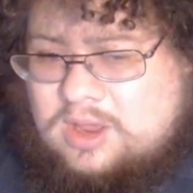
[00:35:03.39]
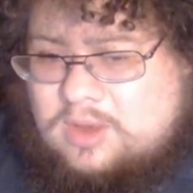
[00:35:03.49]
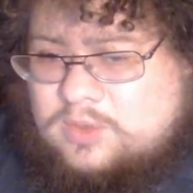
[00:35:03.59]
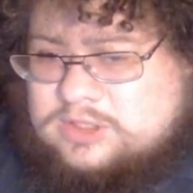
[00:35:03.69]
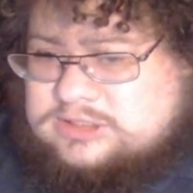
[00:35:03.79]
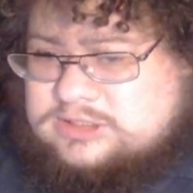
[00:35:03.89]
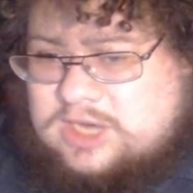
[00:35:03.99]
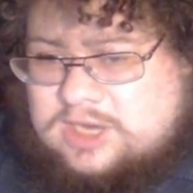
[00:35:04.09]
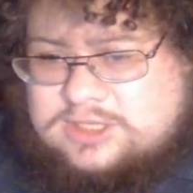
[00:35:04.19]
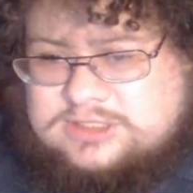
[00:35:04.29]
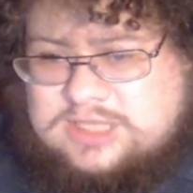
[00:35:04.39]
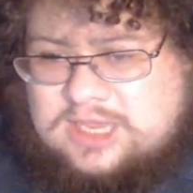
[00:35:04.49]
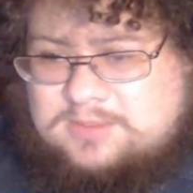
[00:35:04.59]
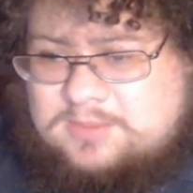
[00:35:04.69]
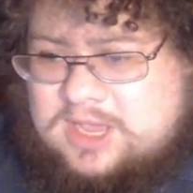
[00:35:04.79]
which is not the
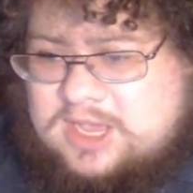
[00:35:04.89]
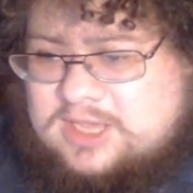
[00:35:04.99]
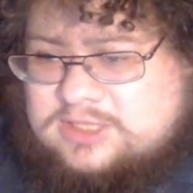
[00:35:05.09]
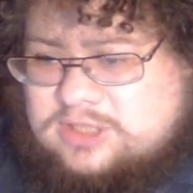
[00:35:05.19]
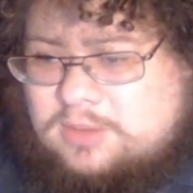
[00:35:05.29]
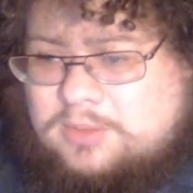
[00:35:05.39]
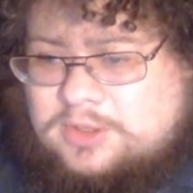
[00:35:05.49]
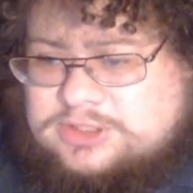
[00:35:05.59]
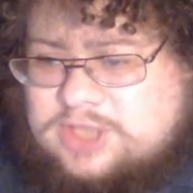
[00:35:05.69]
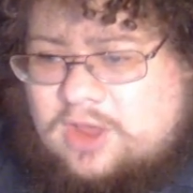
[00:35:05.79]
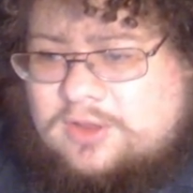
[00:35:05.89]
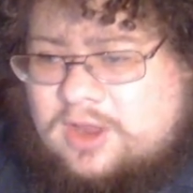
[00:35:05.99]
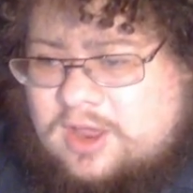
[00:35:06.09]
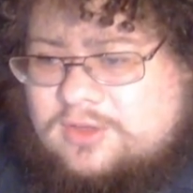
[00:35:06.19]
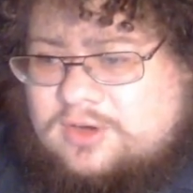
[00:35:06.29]
same as almost all
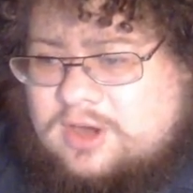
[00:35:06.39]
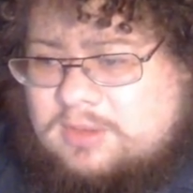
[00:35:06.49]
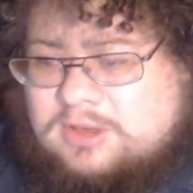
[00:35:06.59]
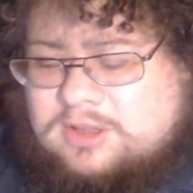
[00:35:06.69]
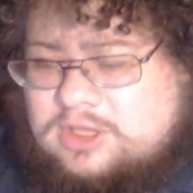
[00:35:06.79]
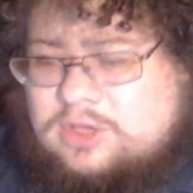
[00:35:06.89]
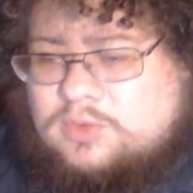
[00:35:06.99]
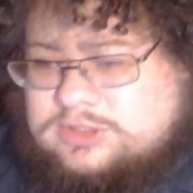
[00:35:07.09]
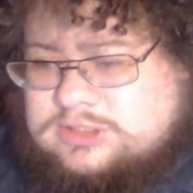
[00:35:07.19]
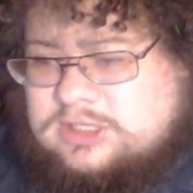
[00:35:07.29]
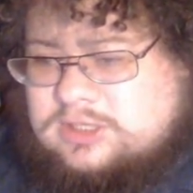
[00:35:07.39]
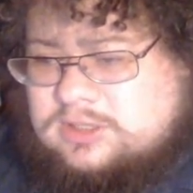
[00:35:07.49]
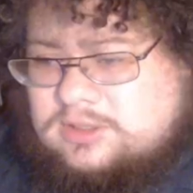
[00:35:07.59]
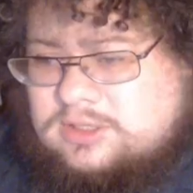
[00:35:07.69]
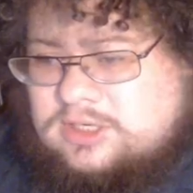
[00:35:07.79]
the other doubling that you will
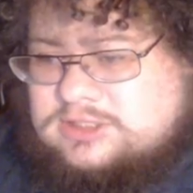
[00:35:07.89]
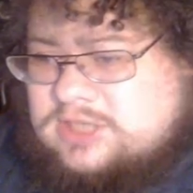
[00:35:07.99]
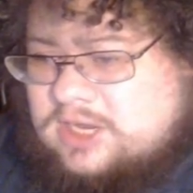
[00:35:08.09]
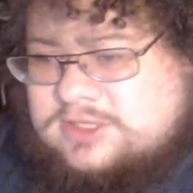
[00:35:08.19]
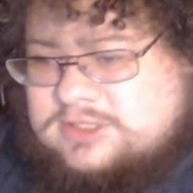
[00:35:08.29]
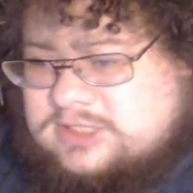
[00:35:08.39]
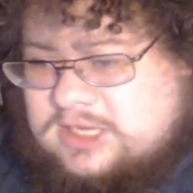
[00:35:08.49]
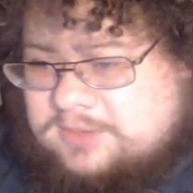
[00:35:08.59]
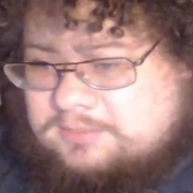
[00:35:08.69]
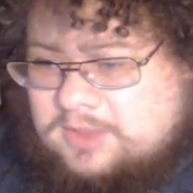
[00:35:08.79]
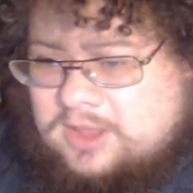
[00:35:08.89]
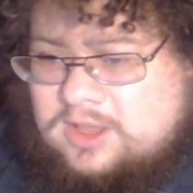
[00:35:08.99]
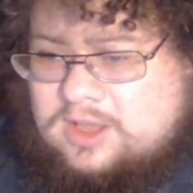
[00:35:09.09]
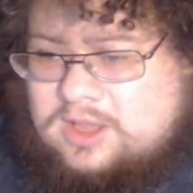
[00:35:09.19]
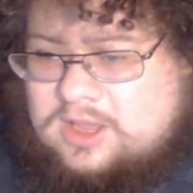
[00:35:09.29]
see. It's not the same.
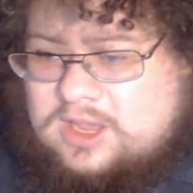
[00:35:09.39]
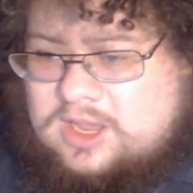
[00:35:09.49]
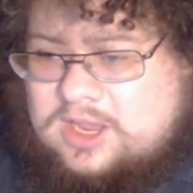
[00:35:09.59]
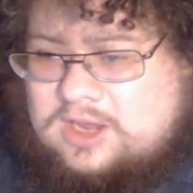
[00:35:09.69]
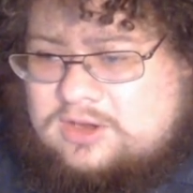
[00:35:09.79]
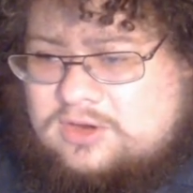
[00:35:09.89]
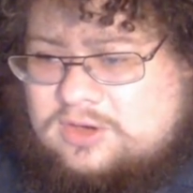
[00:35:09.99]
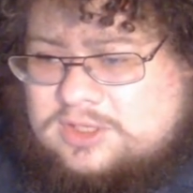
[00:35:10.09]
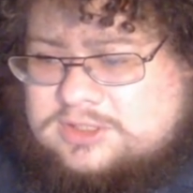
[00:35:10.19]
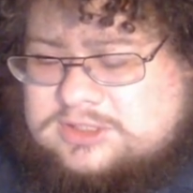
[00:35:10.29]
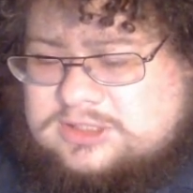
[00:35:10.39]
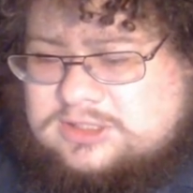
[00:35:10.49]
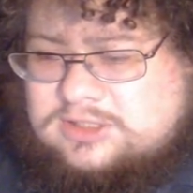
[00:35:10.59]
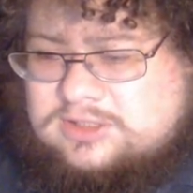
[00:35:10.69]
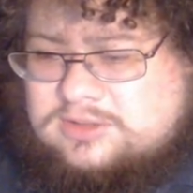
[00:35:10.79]
And you're going to
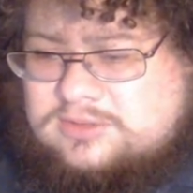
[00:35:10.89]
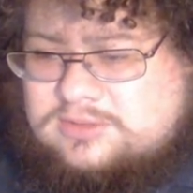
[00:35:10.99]
see